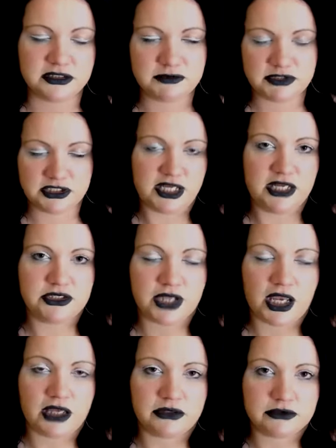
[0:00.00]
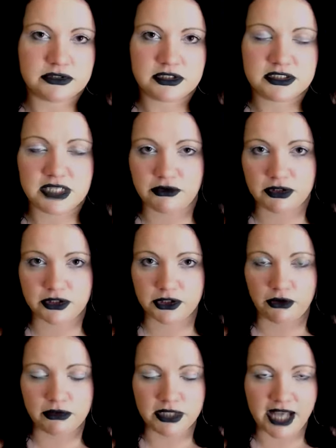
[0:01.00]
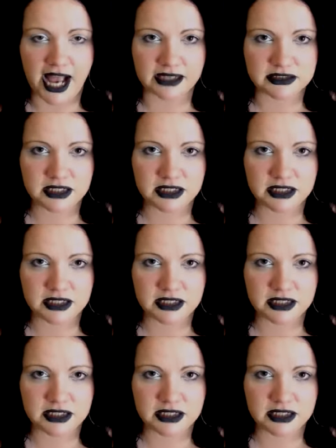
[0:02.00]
to the ancient Celts, a sacred and holy act,